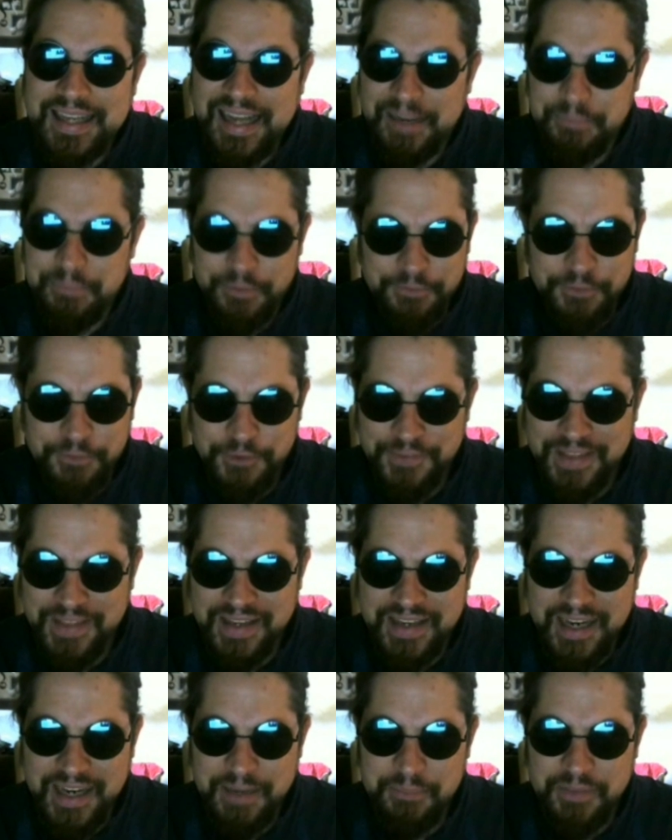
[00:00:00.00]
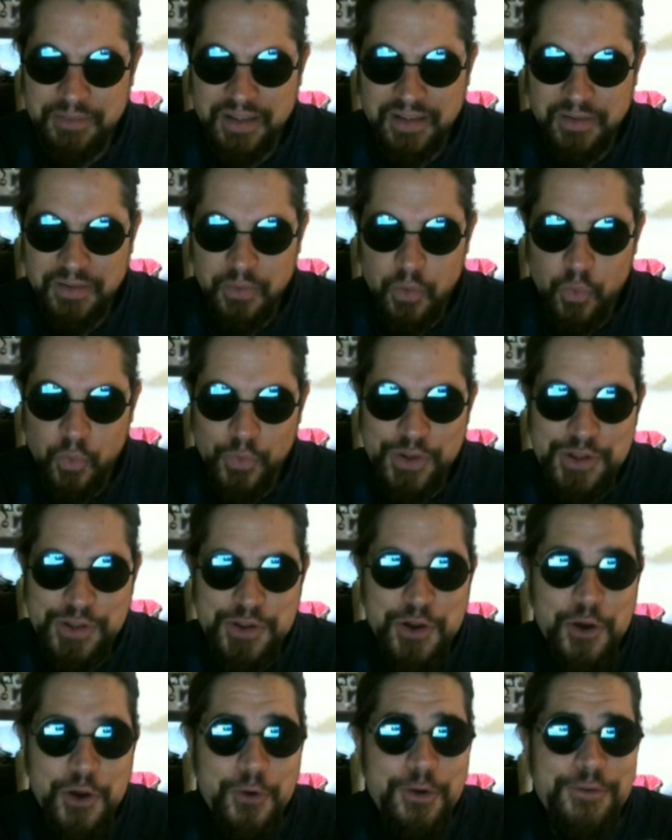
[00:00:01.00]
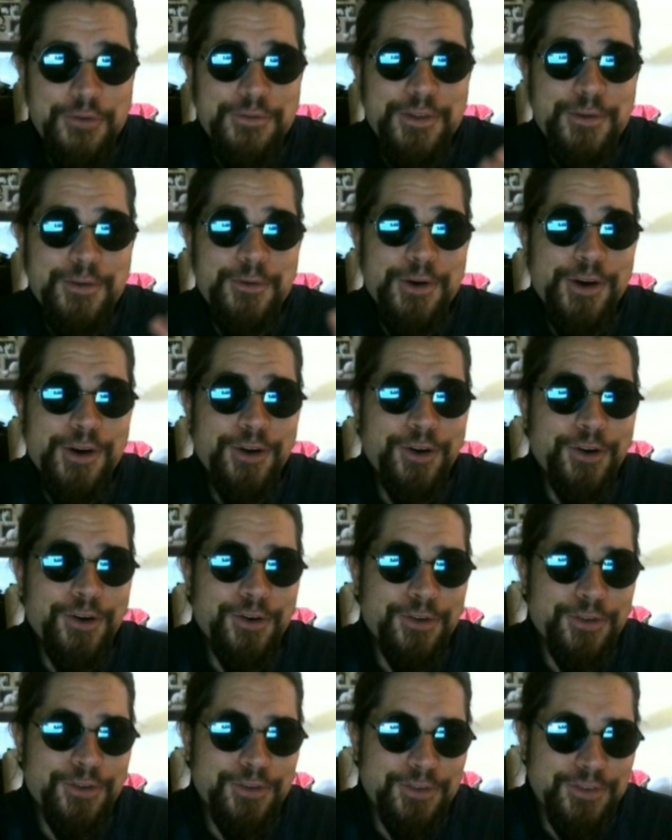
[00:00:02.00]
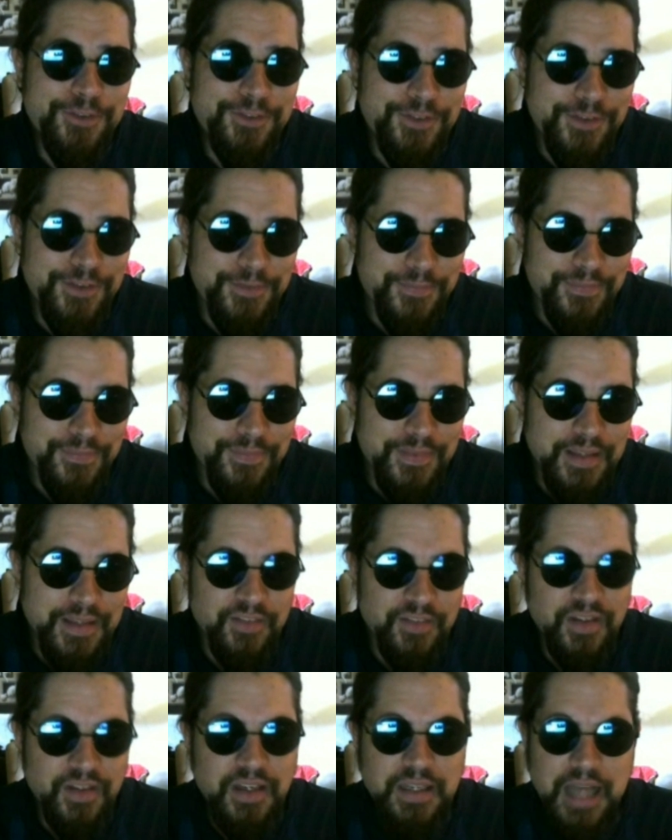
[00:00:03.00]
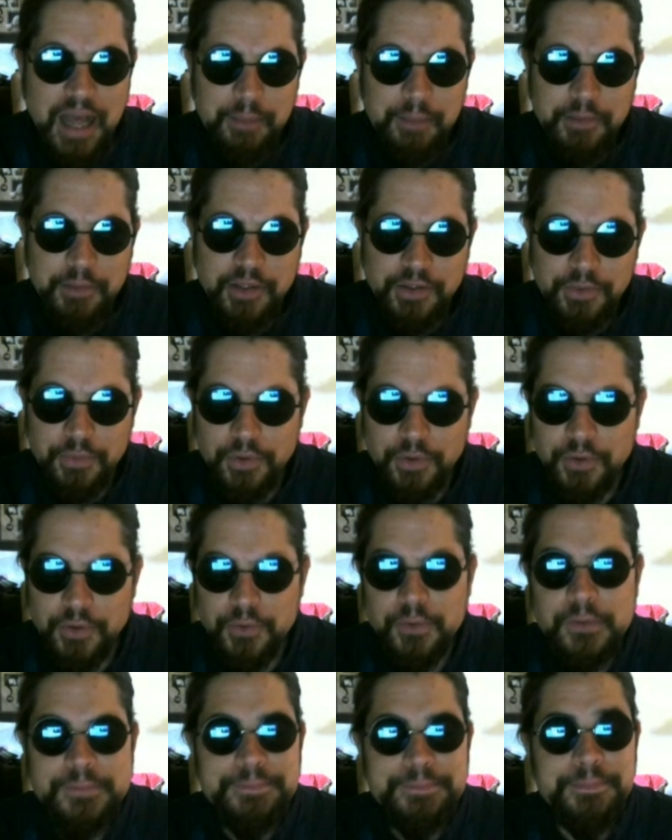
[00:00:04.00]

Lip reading: I prefer that name than Window of the Worlds. It's an anomaly Rue.